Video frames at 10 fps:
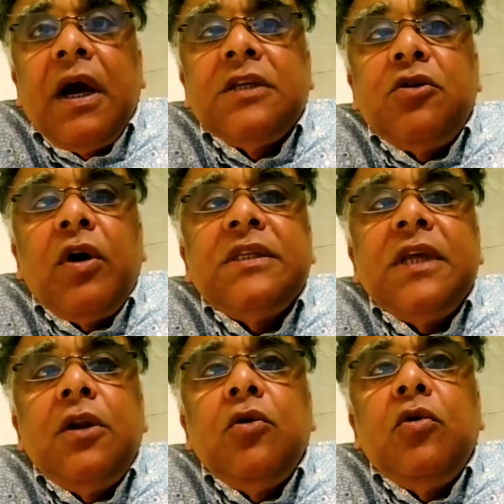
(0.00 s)
as long as
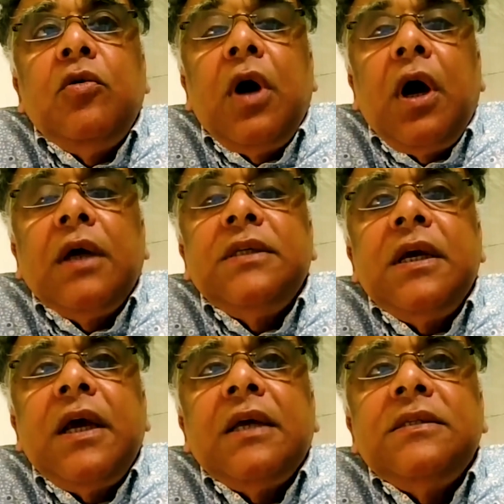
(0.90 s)
they know
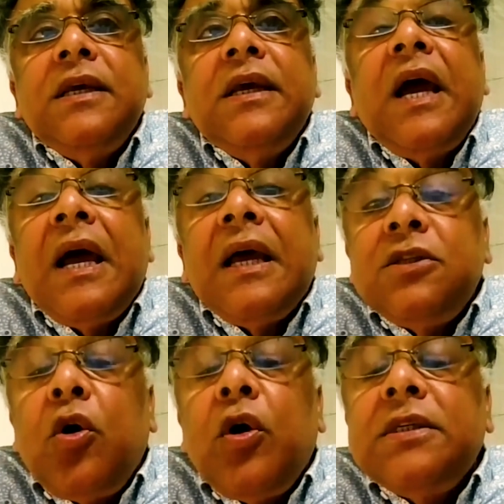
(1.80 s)

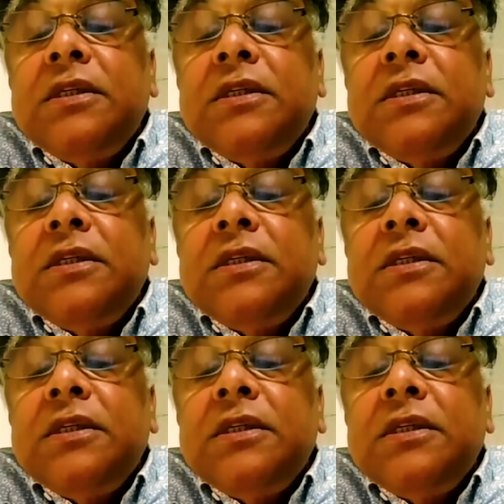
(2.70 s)
as long